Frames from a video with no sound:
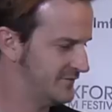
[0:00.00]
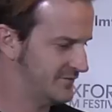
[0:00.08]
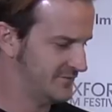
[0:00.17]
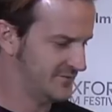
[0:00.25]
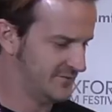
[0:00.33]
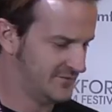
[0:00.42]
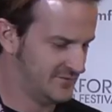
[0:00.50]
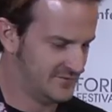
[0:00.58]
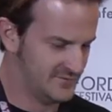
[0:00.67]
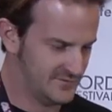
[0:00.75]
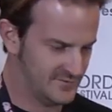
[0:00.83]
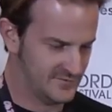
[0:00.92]

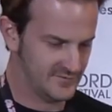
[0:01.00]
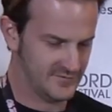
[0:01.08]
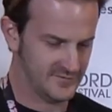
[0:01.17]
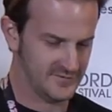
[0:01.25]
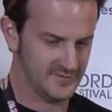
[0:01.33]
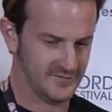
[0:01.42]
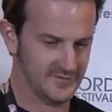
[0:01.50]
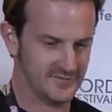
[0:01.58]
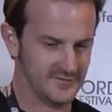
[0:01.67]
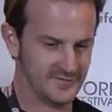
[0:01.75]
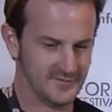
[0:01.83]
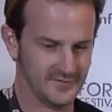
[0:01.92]

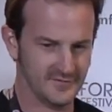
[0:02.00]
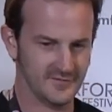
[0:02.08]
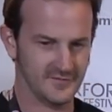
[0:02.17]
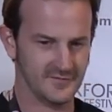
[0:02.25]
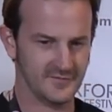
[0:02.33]
This person isn't speaking.